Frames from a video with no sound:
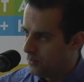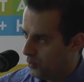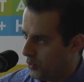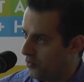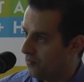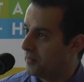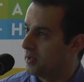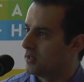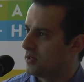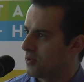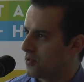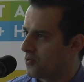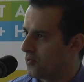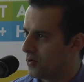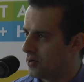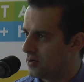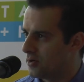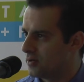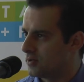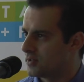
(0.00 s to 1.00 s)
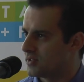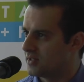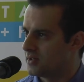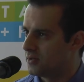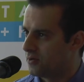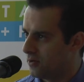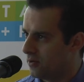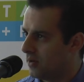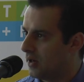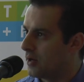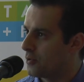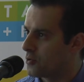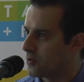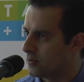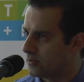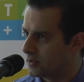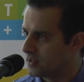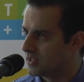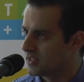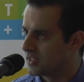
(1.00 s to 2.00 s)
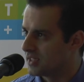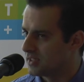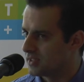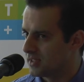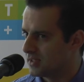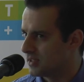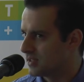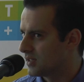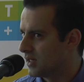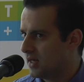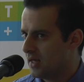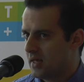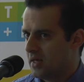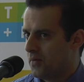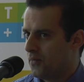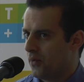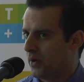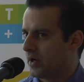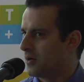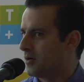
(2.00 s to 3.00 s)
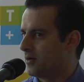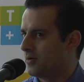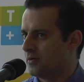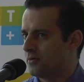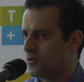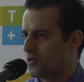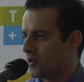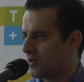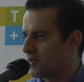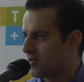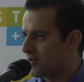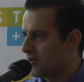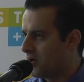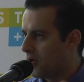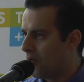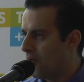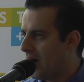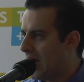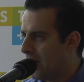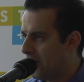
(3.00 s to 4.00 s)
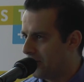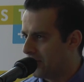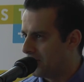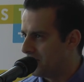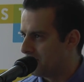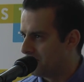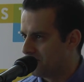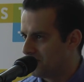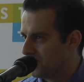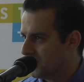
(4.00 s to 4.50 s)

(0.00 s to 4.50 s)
movement disorders and neurological diseases. We couldn't just go out and